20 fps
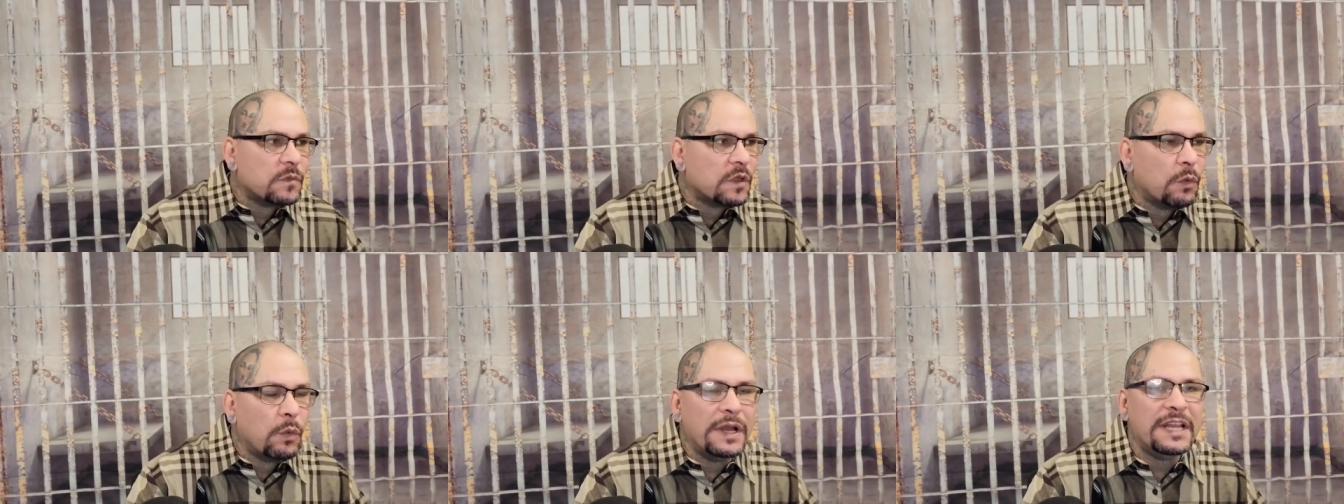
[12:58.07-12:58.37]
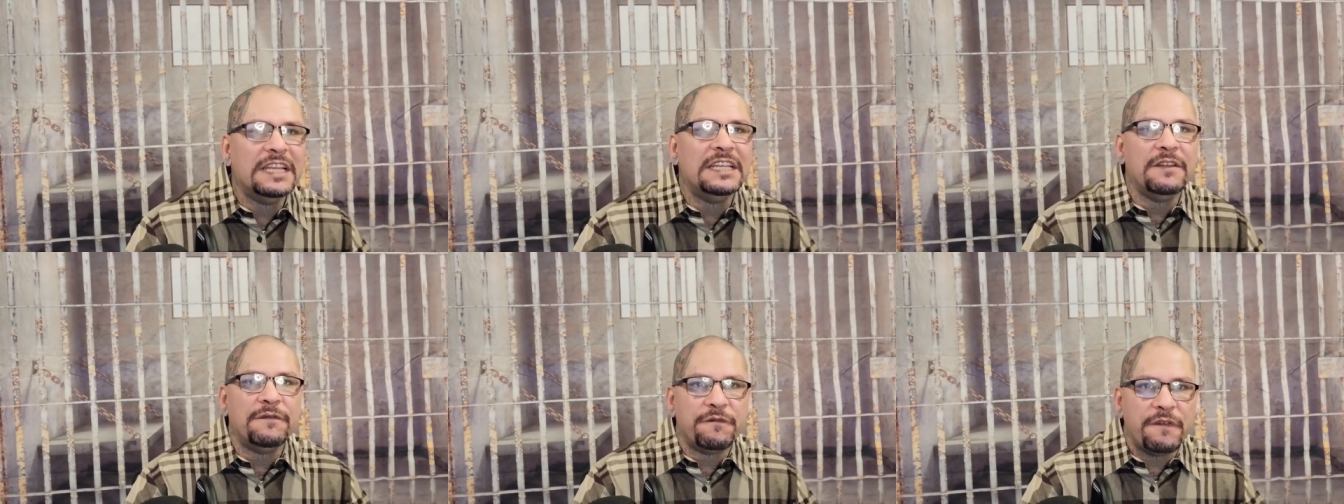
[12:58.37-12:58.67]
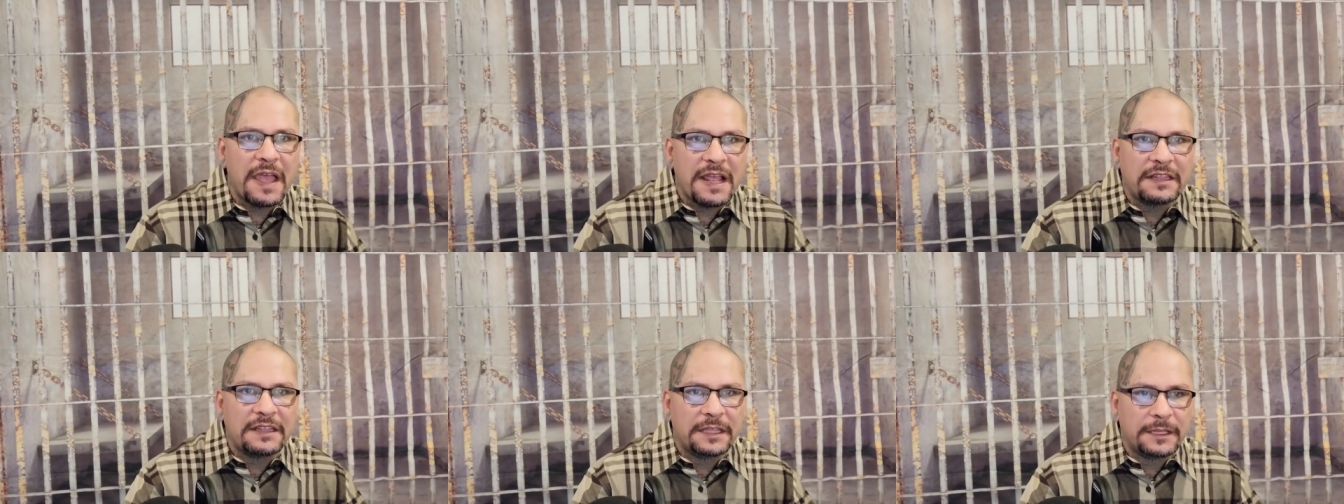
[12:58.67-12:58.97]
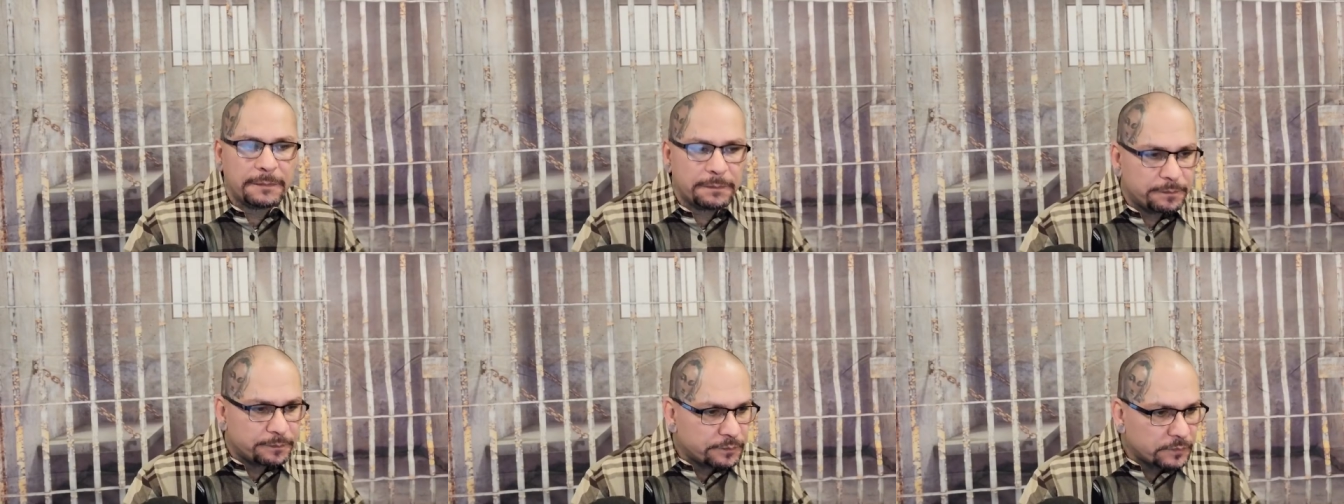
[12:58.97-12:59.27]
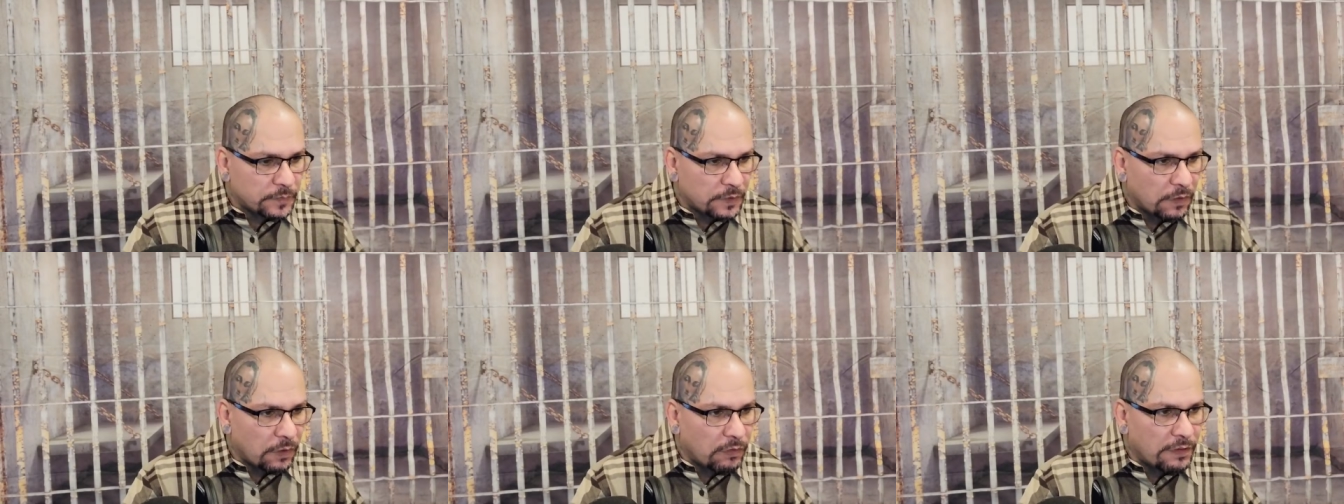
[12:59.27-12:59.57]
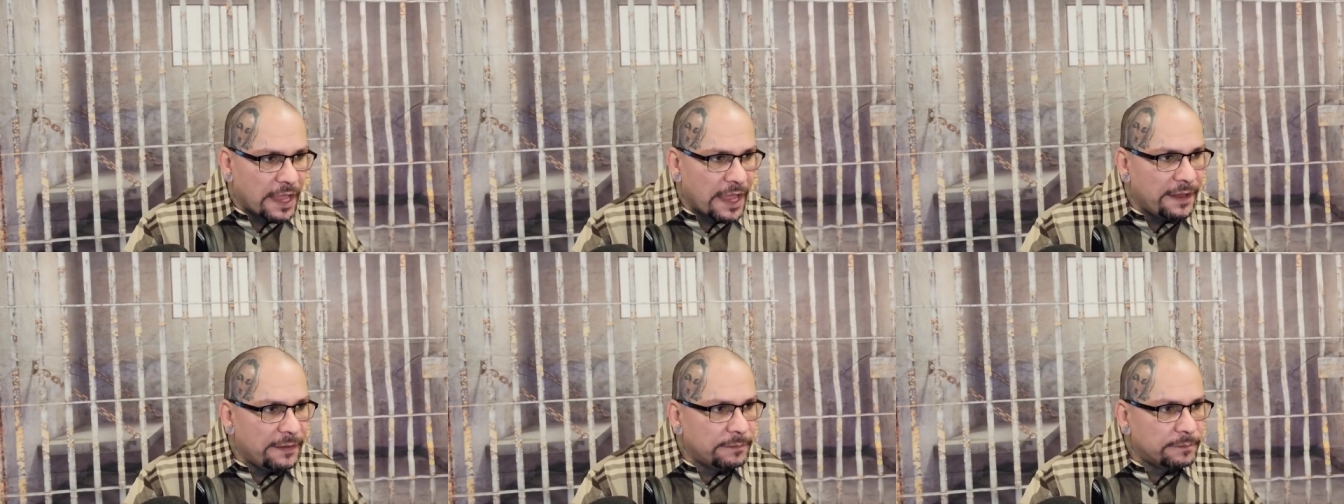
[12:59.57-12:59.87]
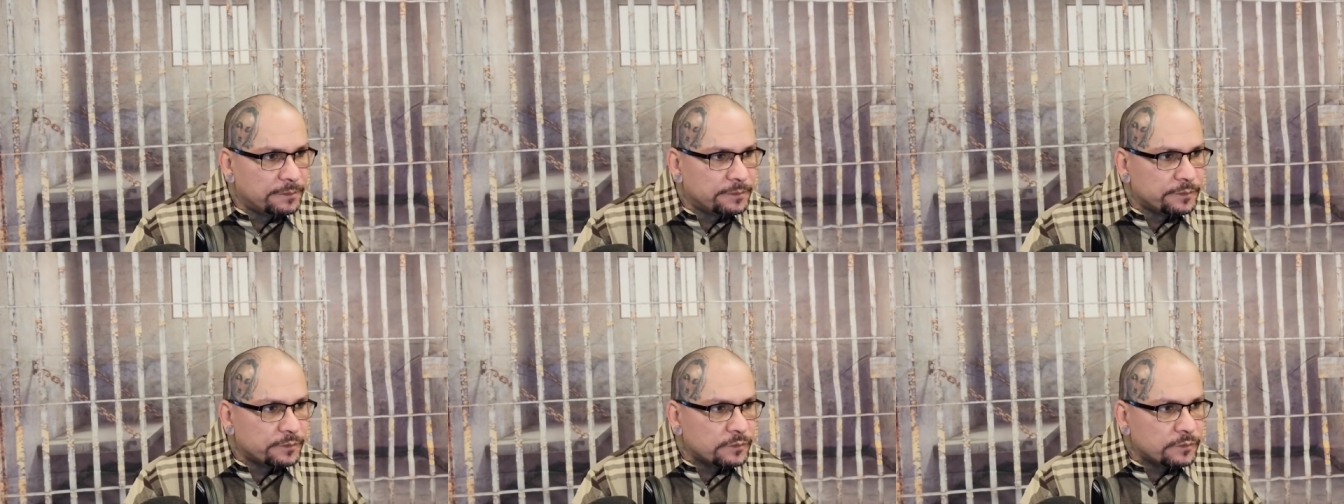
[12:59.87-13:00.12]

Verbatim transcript: when he defected. Okay?